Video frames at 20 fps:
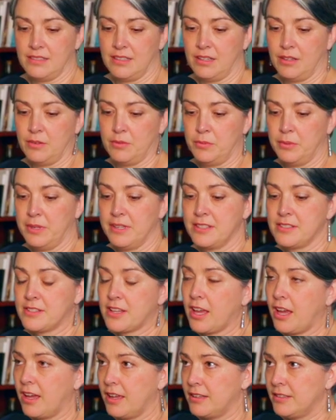um, because
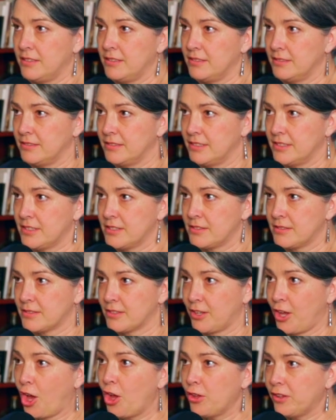God is
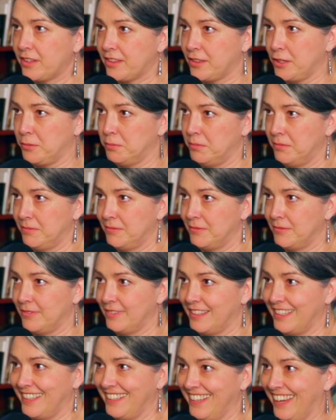calling them. Mm -hmm.
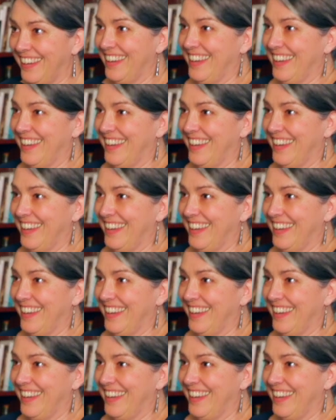Like,